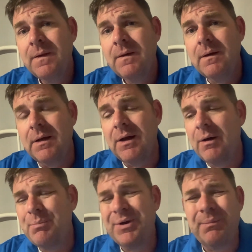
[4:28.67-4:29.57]
I'll
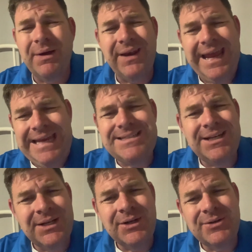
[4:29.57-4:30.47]
put about
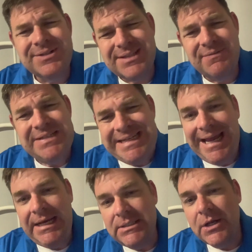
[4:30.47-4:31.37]
1800
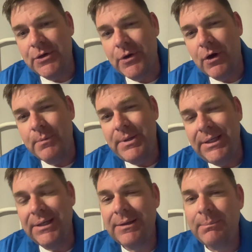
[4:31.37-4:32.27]

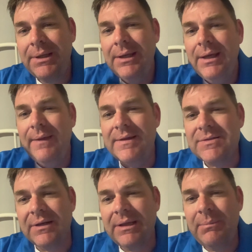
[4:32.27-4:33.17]
RPM, and that's
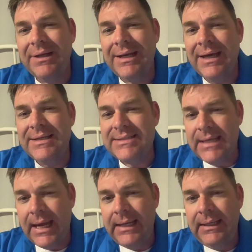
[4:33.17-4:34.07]
going to give me a nice
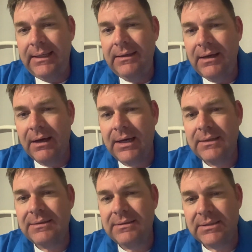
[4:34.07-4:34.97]
90 knot
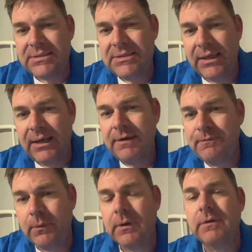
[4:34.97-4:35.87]
descent at
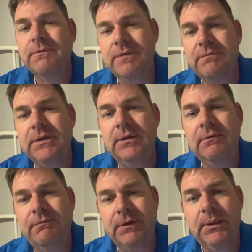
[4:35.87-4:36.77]
450
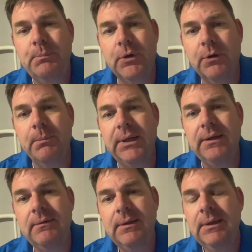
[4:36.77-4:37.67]
feet per minute.
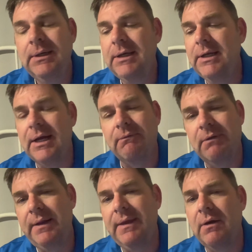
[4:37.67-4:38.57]
And I can
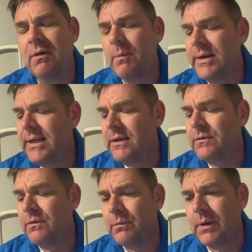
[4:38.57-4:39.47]
ride that all the way down to
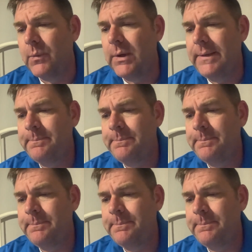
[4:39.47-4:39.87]
the runway.